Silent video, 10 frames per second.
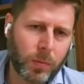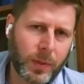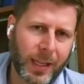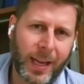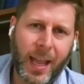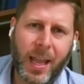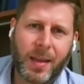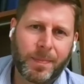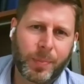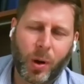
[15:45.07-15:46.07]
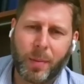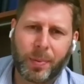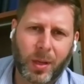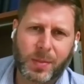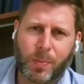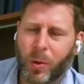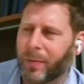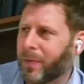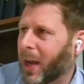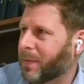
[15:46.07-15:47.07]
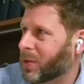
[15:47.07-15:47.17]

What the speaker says: today, prime plus 0.5.